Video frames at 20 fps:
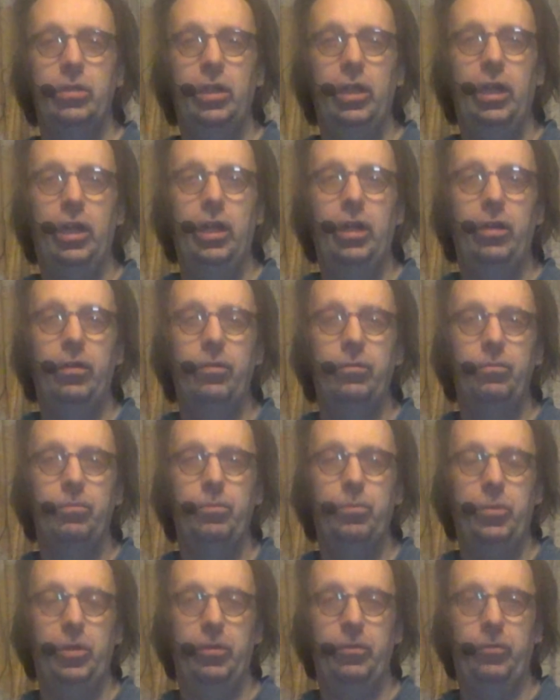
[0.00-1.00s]
um,
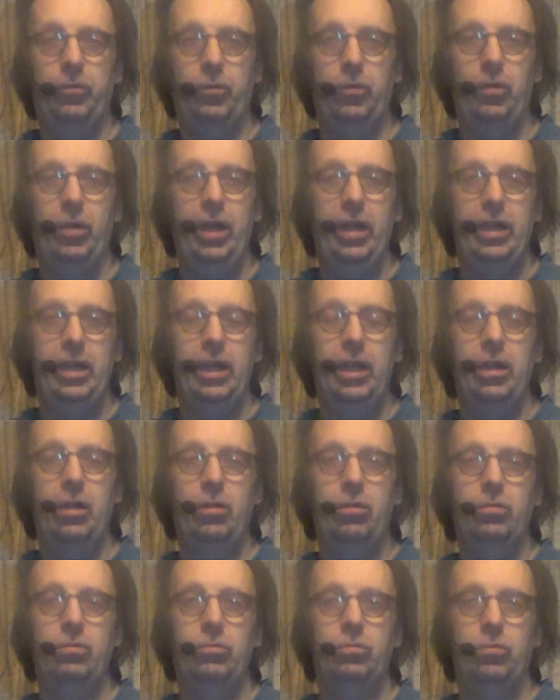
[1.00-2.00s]
but for right
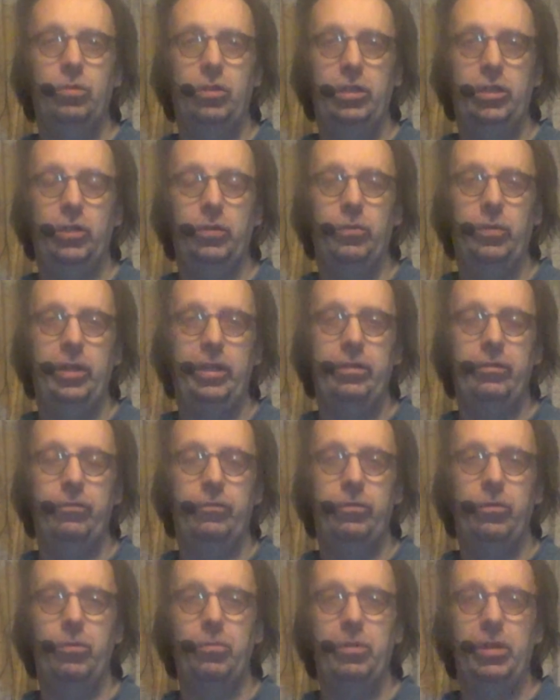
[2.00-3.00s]
now, while you're waiting
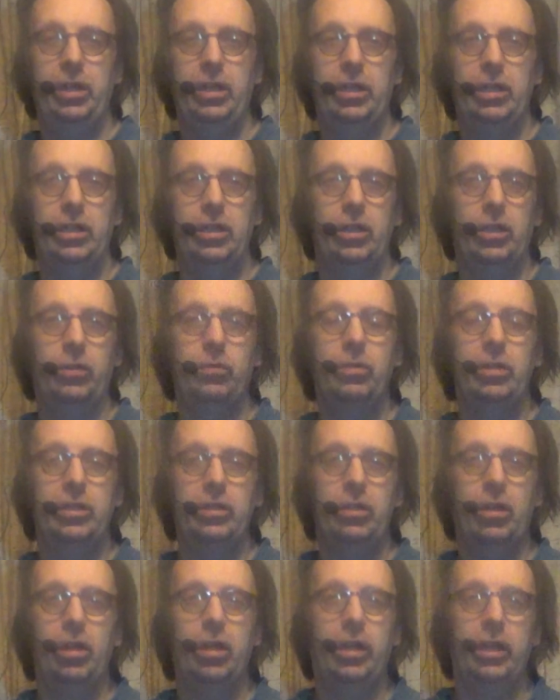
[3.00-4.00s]
for me to quit
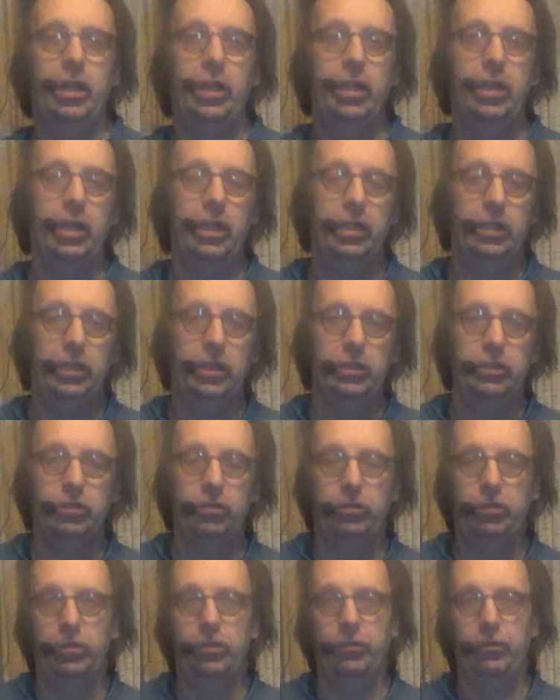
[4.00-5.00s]
talking and get
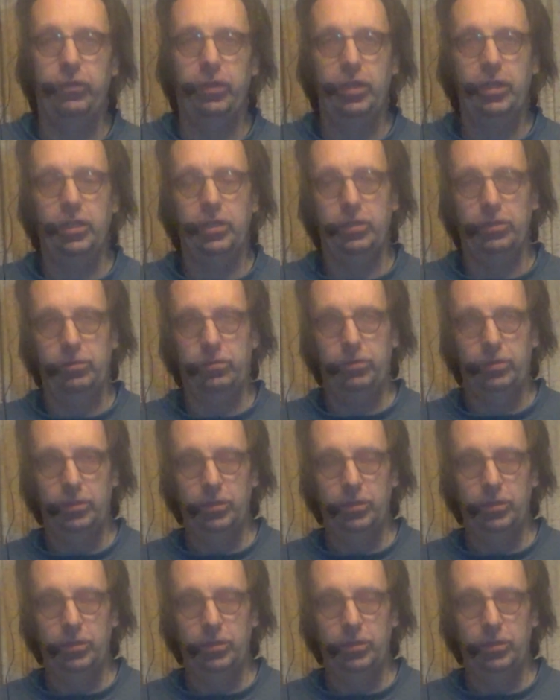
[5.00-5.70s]
you to the video,